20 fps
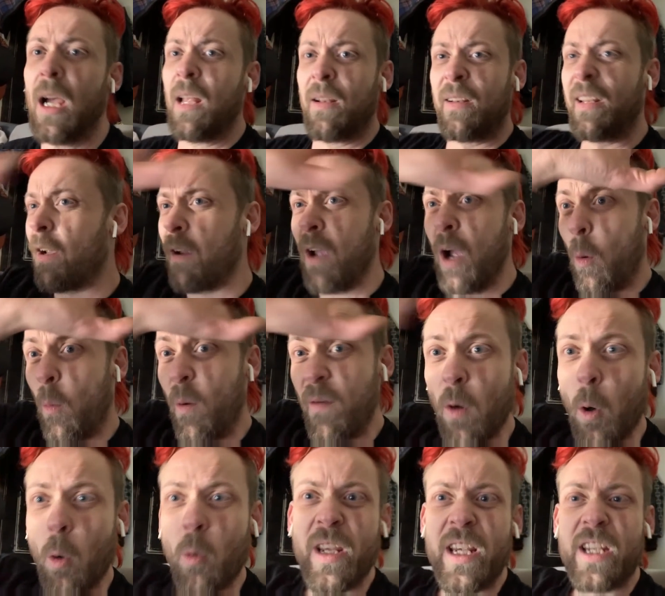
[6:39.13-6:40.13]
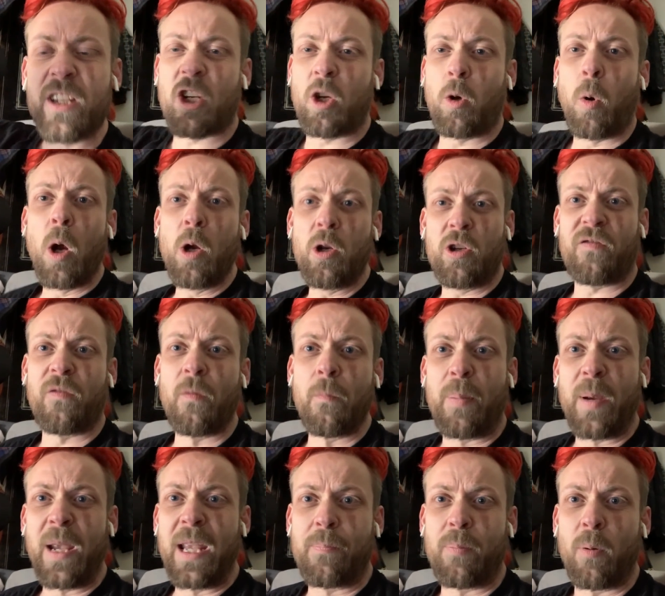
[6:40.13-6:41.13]
Now, with all these quotes from
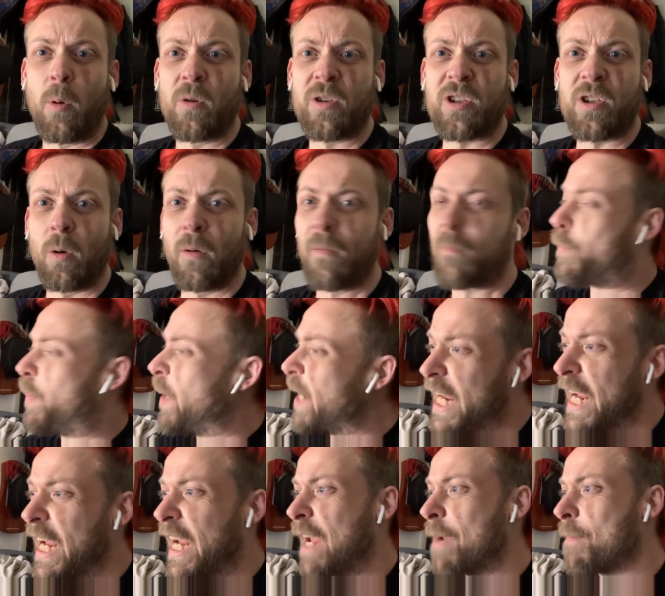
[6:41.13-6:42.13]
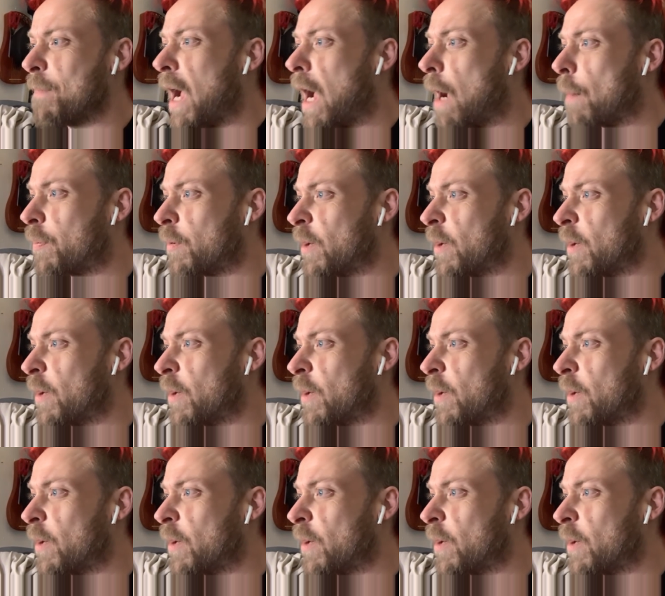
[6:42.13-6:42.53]
people sort of bigging him up,